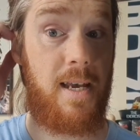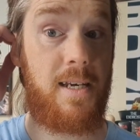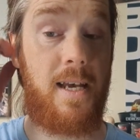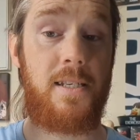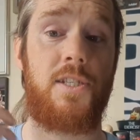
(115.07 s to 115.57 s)

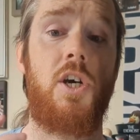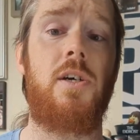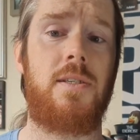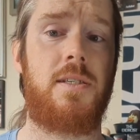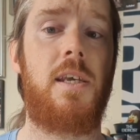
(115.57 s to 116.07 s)
There's a
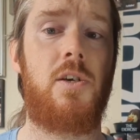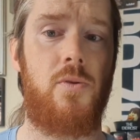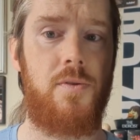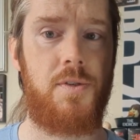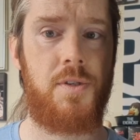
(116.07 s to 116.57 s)
certain
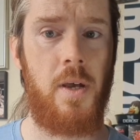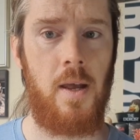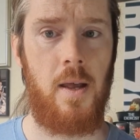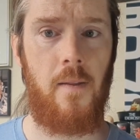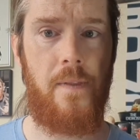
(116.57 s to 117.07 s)
sequence
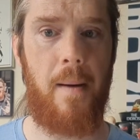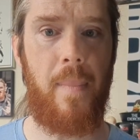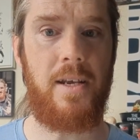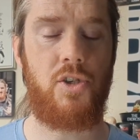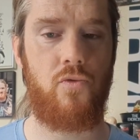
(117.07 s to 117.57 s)
that
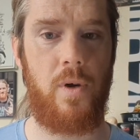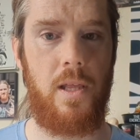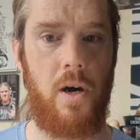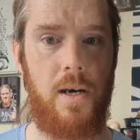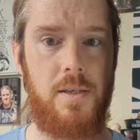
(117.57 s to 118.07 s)
makes you
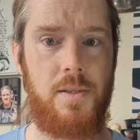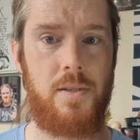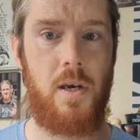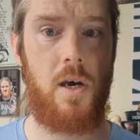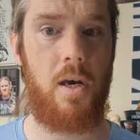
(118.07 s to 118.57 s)
realise
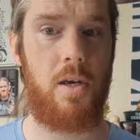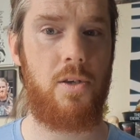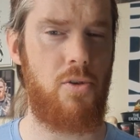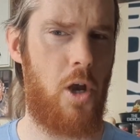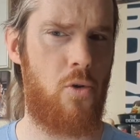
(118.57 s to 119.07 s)

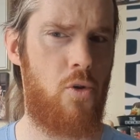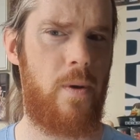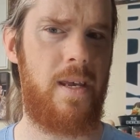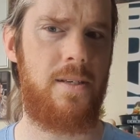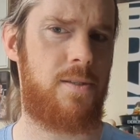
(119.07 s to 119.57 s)
you know who
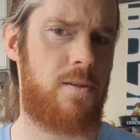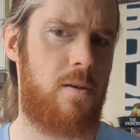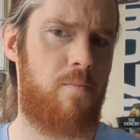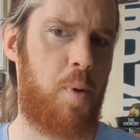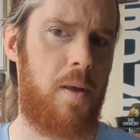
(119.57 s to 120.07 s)
it is,
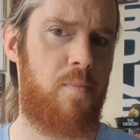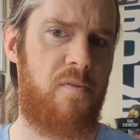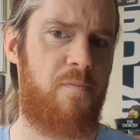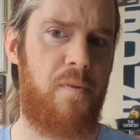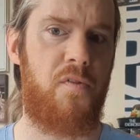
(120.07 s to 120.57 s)
but
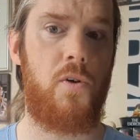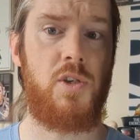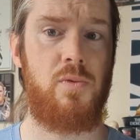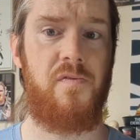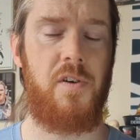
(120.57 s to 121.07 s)
before
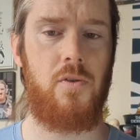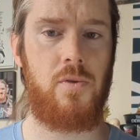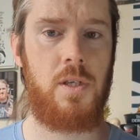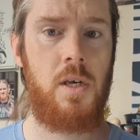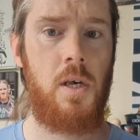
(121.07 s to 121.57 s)
it's revealed.